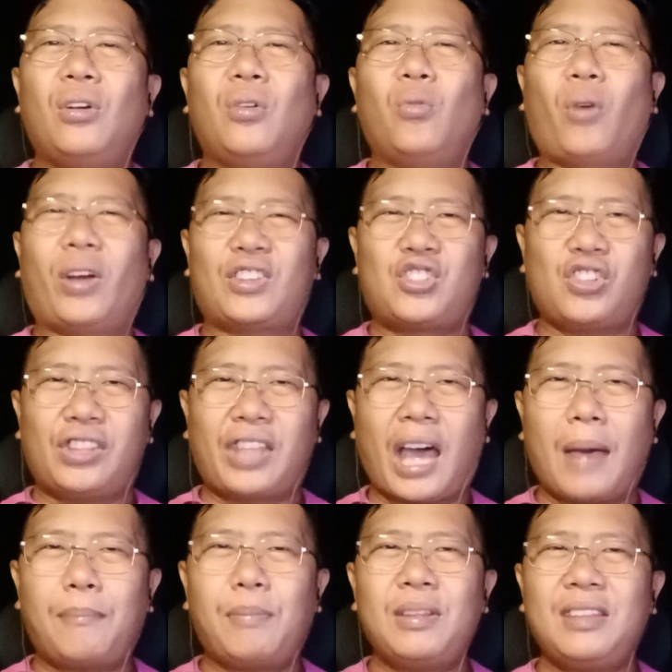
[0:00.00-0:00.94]
What should
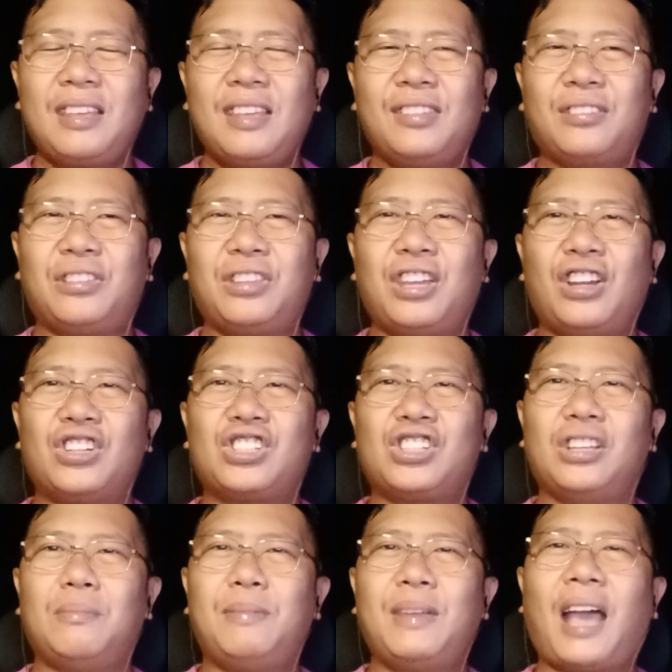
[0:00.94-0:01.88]
happen is there
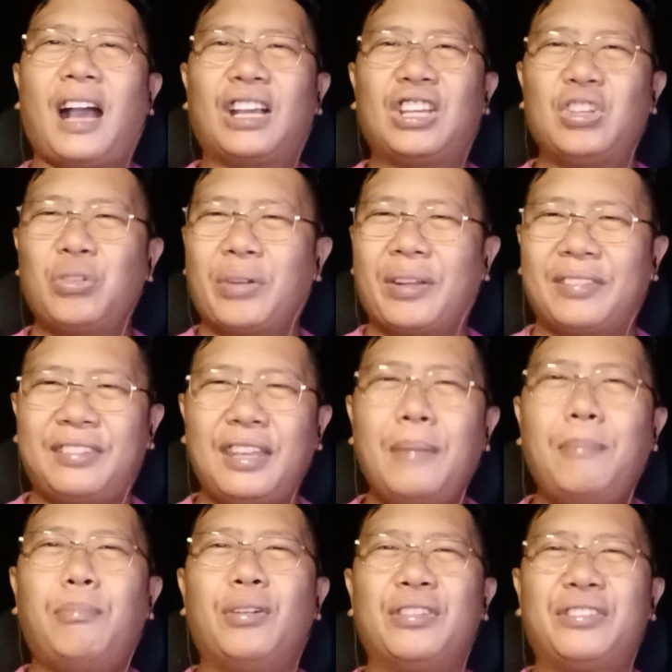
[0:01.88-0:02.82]
should be accuracy,
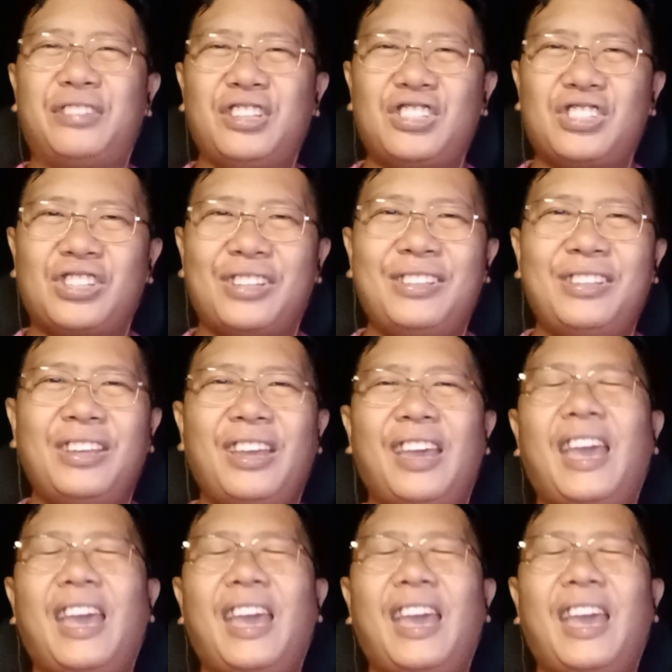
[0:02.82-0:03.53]
precision,